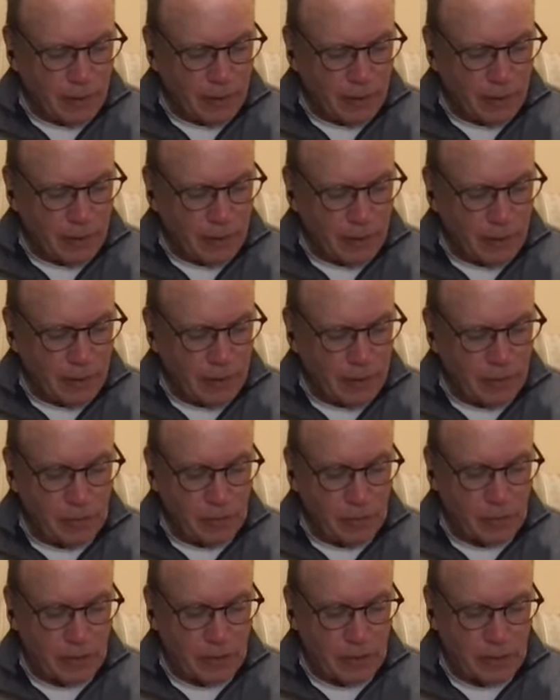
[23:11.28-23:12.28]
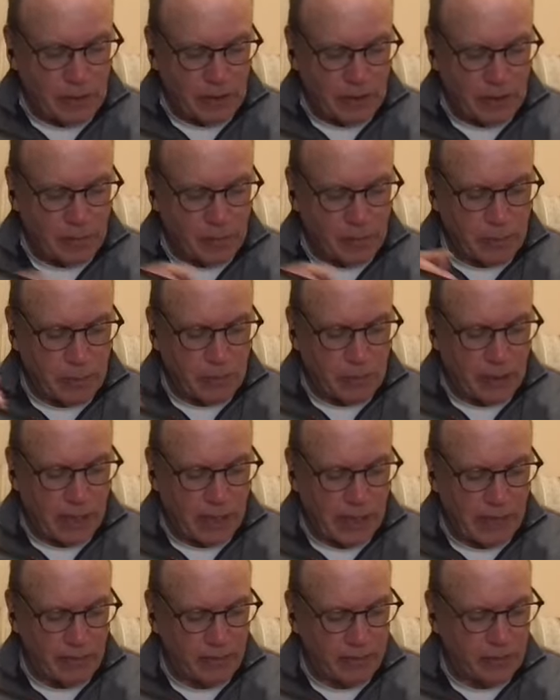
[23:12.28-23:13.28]
There are different responses people
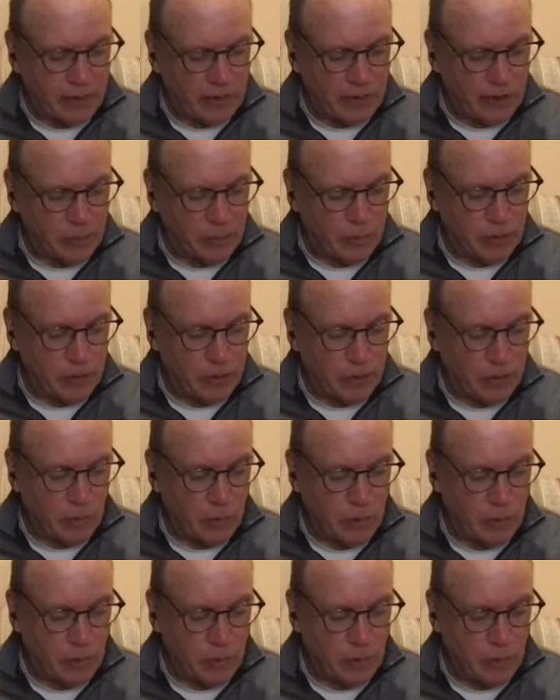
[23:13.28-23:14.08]
have to this experience.